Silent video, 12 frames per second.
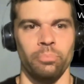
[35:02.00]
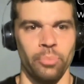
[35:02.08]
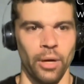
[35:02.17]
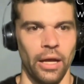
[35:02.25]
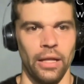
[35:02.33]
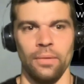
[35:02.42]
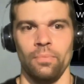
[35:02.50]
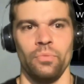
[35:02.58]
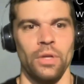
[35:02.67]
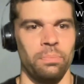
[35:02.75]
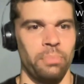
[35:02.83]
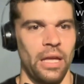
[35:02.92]
but
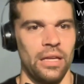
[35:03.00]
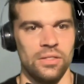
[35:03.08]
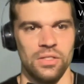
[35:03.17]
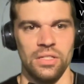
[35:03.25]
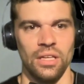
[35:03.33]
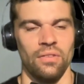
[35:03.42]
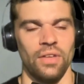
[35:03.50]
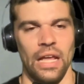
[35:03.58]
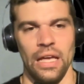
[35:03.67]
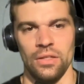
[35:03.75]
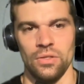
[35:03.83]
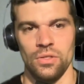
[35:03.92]
it pays
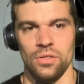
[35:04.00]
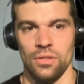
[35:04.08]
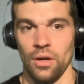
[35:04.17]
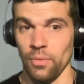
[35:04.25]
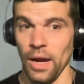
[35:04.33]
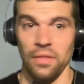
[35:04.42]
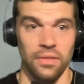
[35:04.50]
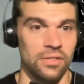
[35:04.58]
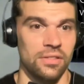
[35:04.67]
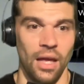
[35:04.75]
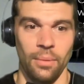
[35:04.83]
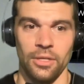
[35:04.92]
dividends around
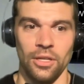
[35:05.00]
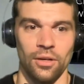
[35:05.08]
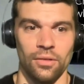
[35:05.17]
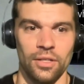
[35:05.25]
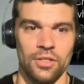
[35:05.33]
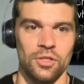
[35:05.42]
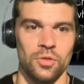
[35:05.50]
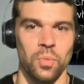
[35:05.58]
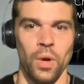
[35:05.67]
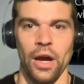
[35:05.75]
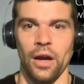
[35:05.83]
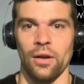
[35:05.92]
this time of year. This is
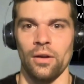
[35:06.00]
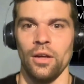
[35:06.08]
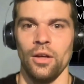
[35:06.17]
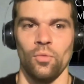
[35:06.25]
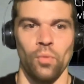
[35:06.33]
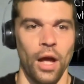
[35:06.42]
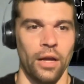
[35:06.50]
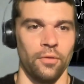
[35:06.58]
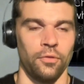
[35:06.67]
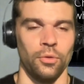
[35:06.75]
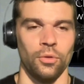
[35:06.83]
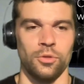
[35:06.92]
where
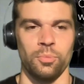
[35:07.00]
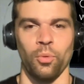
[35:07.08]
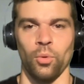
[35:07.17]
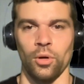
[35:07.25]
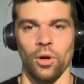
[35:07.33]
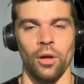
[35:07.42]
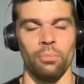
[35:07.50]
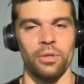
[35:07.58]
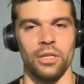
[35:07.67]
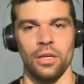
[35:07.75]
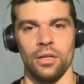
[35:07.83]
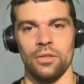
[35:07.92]
rocket fuel is poured on
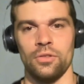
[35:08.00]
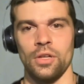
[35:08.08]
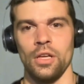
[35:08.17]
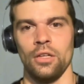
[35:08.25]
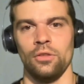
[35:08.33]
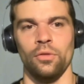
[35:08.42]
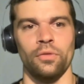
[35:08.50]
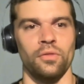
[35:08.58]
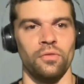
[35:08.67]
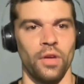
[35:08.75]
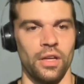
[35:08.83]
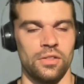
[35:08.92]
because you've
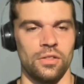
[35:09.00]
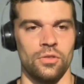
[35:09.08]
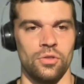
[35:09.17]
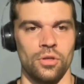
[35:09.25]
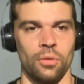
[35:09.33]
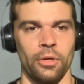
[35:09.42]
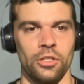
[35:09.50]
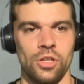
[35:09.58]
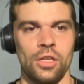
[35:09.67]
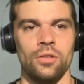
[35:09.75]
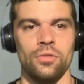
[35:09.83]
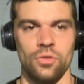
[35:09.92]
invested so much
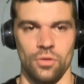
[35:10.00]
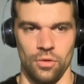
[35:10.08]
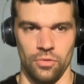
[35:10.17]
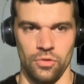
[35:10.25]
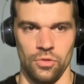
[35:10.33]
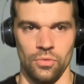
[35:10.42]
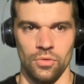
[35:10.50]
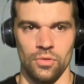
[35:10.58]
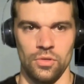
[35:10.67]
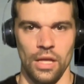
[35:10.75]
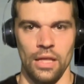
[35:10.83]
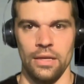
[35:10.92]
into those
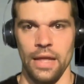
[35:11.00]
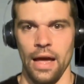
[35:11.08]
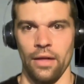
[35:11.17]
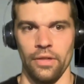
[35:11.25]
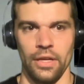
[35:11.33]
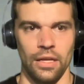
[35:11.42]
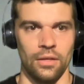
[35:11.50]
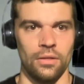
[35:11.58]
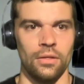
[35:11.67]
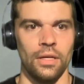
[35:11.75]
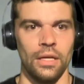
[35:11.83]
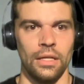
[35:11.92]
students and now they
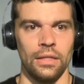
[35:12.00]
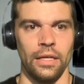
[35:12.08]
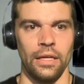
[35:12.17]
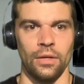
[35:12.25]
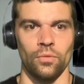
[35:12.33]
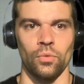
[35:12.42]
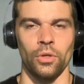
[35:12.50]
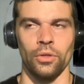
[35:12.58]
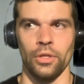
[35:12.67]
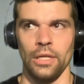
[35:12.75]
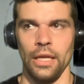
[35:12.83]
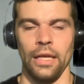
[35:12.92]
can they can
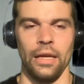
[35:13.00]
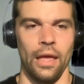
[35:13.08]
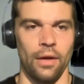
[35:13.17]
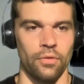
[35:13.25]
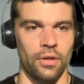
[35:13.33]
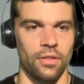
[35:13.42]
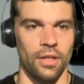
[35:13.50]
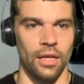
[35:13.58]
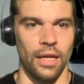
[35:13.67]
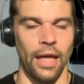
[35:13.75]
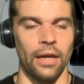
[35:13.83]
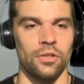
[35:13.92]
really hit
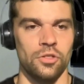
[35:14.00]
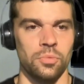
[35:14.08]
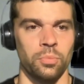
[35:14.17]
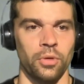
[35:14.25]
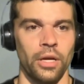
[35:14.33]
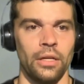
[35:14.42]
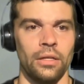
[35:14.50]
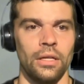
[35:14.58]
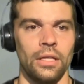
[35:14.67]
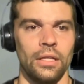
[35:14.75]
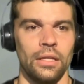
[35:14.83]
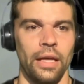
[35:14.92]
everything at a sprint.
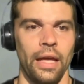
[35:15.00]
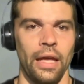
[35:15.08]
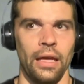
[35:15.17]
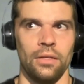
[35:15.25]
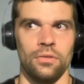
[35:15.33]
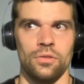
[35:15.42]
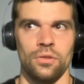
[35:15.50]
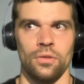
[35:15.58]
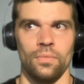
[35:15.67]
And